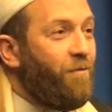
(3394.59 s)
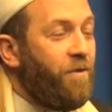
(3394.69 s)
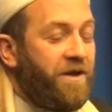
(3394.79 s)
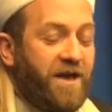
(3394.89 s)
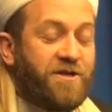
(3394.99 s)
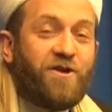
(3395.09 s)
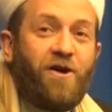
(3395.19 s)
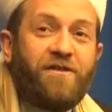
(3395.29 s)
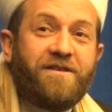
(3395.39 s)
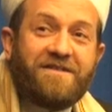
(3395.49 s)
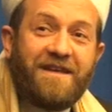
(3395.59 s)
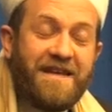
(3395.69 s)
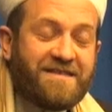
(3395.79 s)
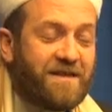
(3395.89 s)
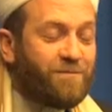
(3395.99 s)
When I saw the seal,
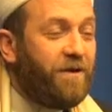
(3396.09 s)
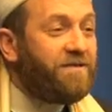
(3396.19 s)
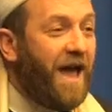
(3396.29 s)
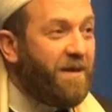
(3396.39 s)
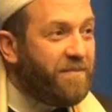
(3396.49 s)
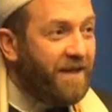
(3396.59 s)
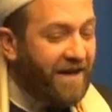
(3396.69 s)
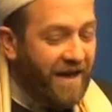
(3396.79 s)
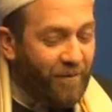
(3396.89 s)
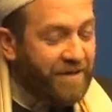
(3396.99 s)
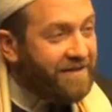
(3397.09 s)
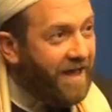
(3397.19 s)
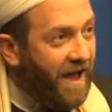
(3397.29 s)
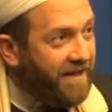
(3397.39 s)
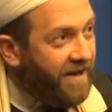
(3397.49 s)
he says one day, and
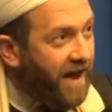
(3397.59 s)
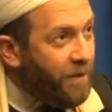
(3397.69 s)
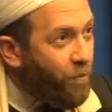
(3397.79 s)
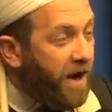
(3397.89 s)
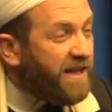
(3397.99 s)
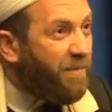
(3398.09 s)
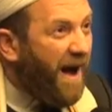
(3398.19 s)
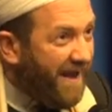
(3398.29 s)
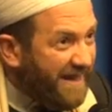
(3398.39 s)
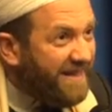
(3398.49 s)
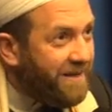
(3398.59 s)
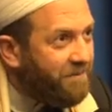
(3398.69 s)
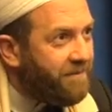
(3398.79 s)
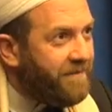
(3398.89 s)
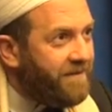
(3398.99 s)
then I walked behind
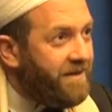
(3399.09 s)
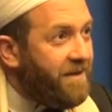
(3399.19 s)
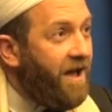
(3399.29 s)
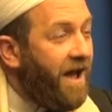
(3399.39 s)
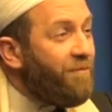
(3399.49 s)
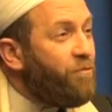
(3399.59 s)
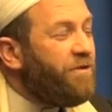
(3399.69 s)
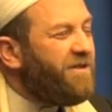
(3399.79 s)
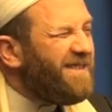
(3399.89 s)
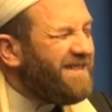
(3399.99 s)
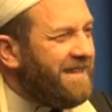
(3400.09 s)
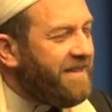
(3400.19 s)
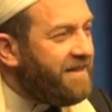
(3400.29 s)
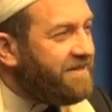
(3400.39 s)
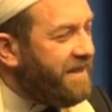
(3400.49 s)
him. I want to see
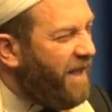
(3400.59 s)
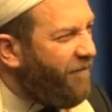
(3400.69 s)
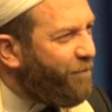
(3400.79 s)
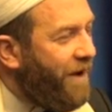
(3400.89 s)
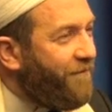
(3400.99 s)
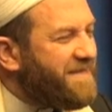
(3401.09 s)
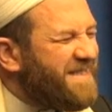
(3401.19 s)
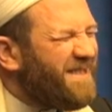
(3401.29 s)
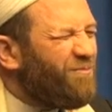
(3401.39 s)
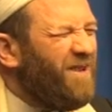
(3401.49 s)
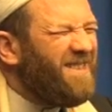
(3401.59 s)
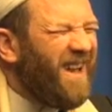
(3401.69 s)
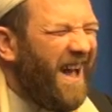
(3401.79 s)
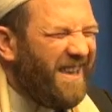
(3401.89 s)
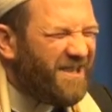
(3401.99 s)
that seal of prophecies.
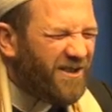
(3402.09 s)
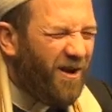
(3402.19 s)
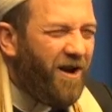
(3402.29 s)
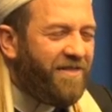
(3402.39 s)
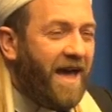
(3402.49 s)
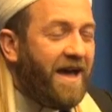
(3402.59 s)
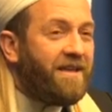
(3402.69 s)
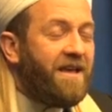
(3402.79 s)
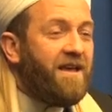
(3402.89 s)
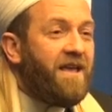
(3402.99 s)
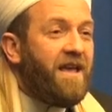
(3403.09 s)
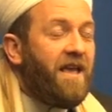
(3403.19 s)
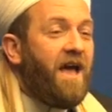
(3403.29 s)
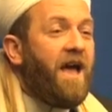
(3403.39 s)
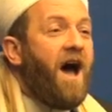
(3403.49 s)
Once I saw that,
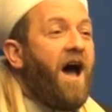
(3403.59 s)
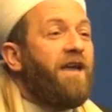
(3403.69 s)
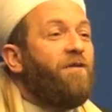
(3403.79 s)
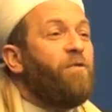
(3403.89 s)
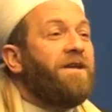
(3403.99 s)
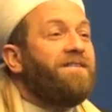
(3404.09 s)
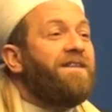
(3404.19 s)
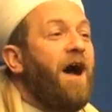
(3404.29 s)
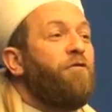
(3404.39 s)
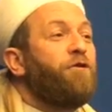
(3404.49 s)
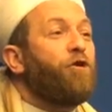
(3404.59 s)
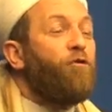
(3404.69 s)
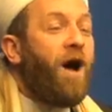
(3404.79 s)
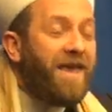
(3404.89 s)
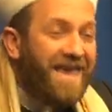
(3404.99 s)
I went down
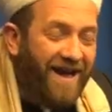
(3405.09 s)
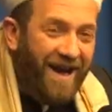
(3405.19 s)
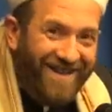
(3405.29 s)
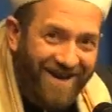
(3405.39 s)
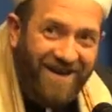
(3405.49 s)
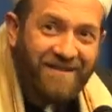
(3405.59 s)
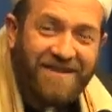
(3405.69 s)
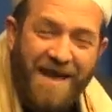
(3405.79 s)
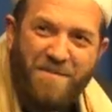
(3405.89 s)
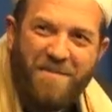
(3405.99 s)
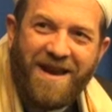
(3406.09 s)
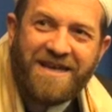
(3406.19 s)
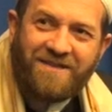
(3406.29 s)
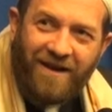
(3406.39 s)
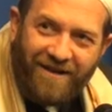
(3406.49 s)
crying. I hugged him and I
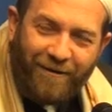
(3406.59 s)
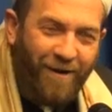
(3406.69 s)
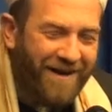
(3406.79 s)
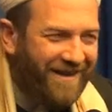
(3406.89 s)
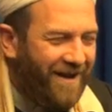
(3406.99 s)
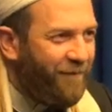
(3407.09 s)
started crying.